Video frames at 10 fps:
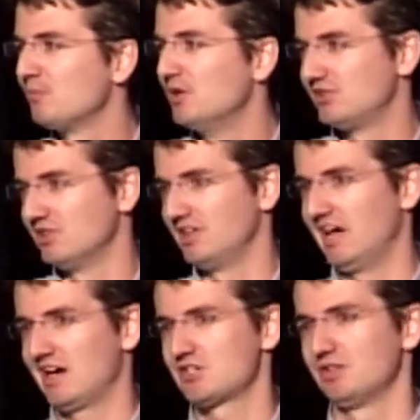recently
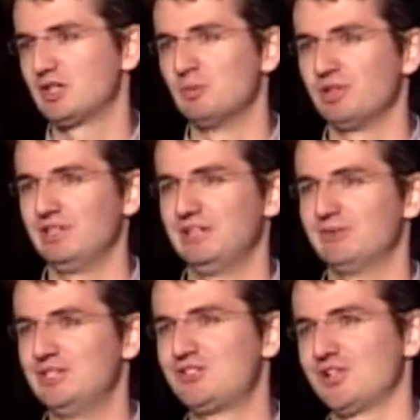actually completely
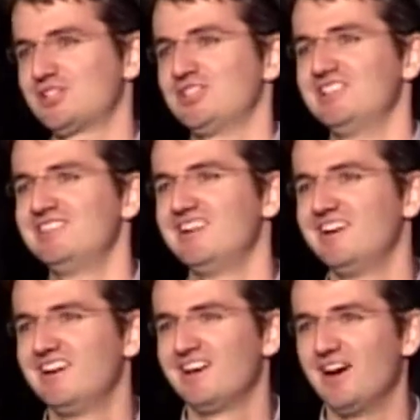restructured
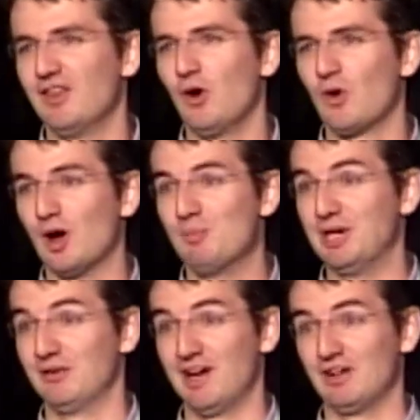the whole
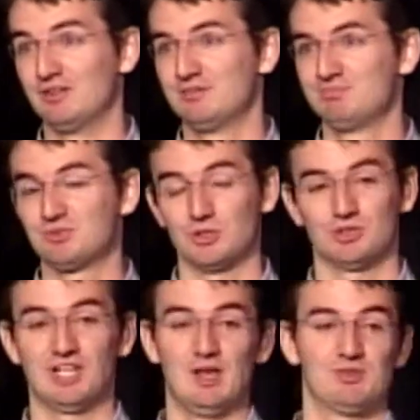company around
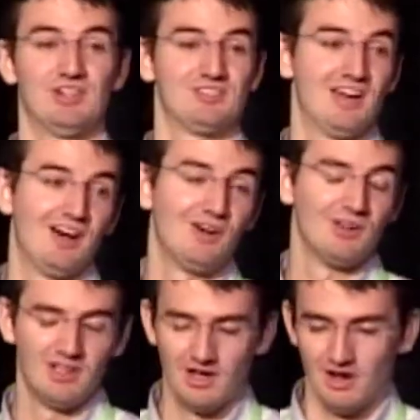social games, and is
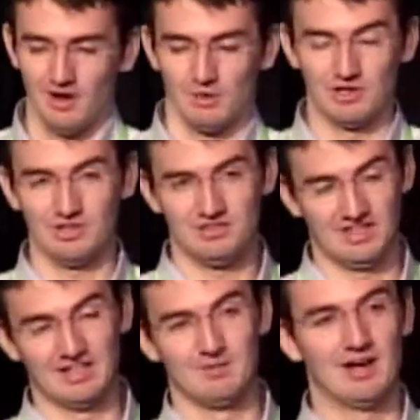now really
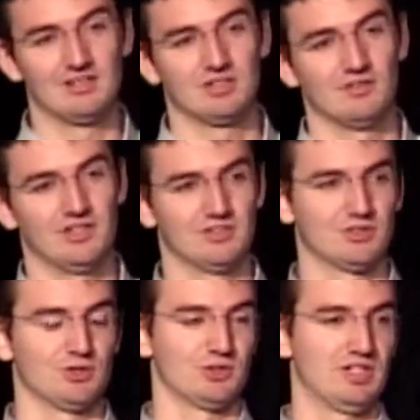thinking about itself as a
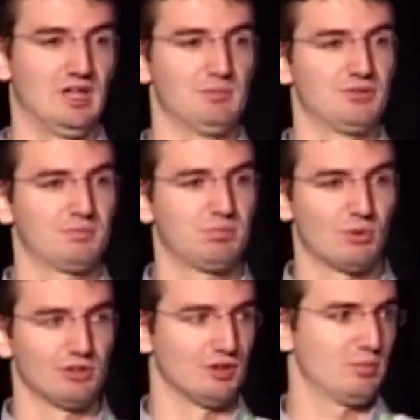social games
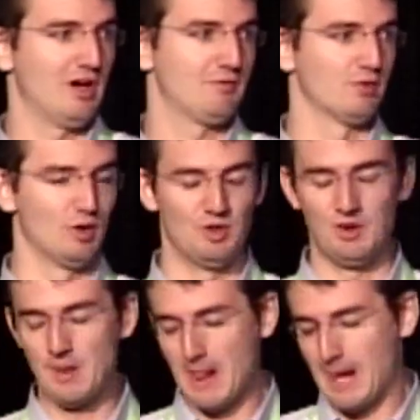portal or platform. And